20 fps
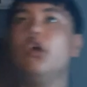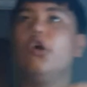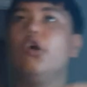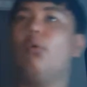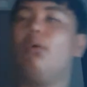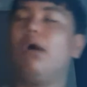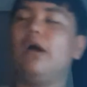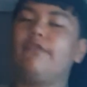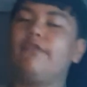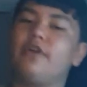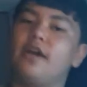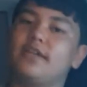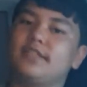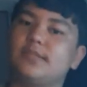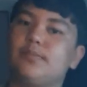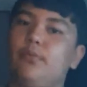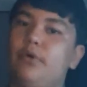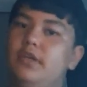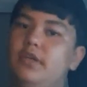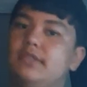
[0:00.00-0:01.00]
Wi-Fi access
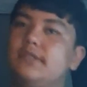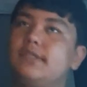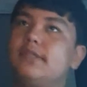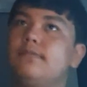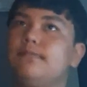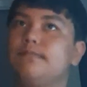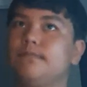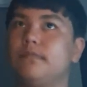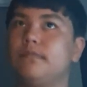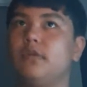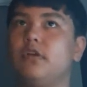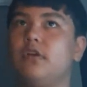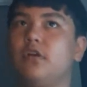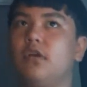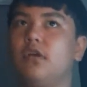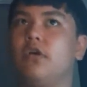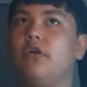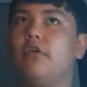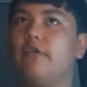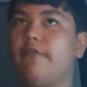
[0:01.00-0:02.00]
points.
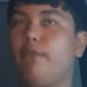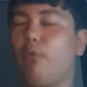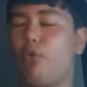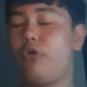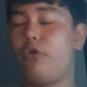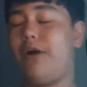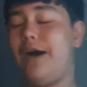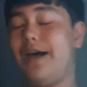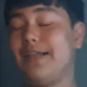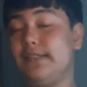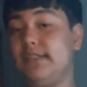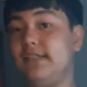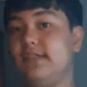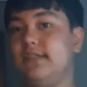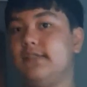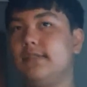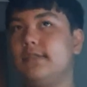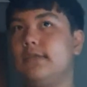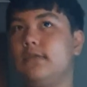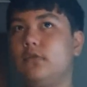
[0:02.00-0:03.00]
4
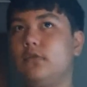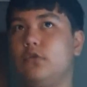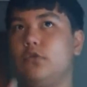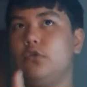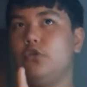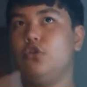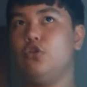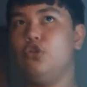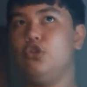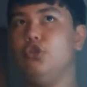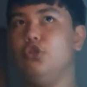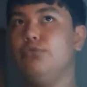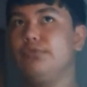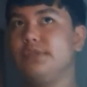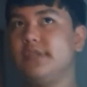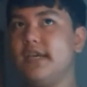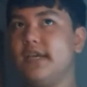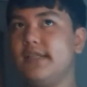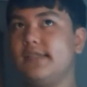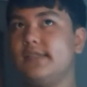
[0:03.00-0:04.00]
classes.
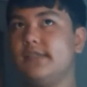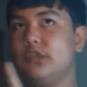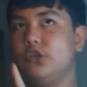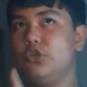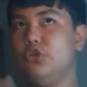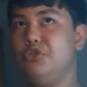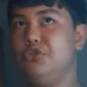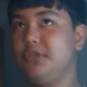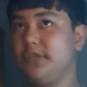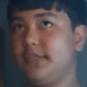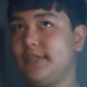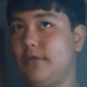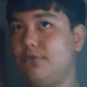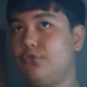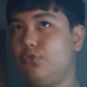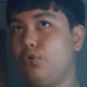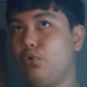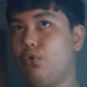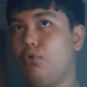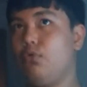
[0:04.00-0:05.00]
U6, U6
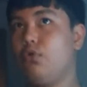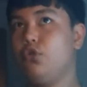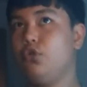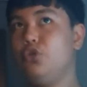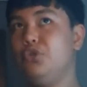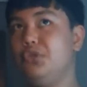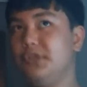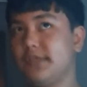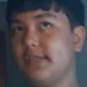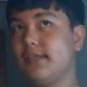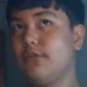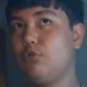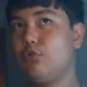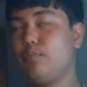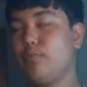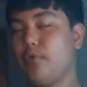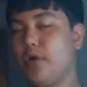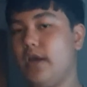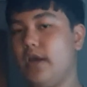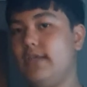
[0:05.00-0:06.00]
Outdoor, U6
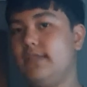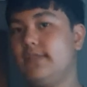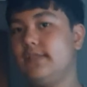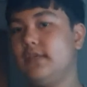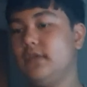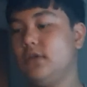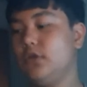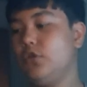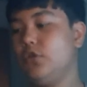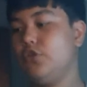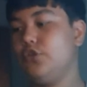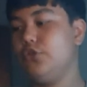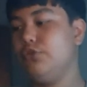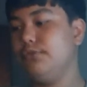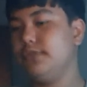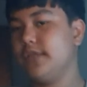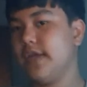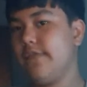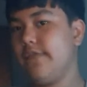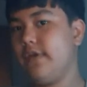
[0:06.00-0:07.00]
Enterprise,
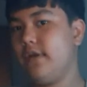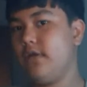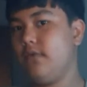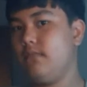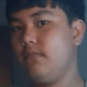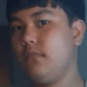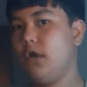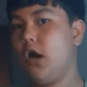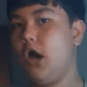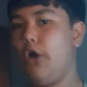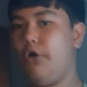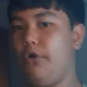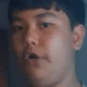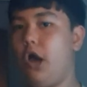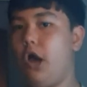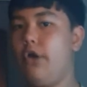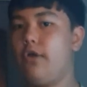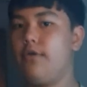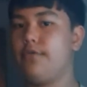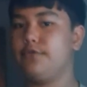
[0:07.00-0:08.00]
U7,
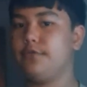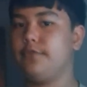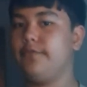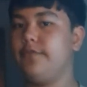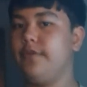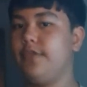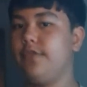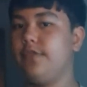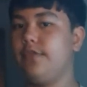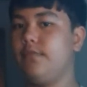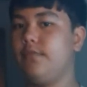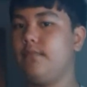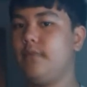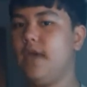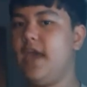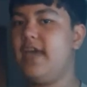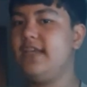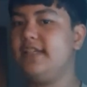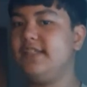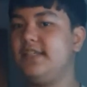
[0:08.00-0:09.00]
there's a 5th,
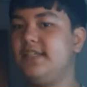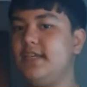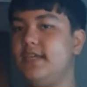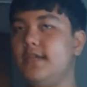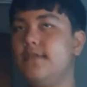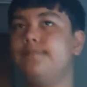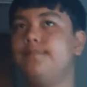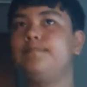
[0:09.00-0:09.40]
AC.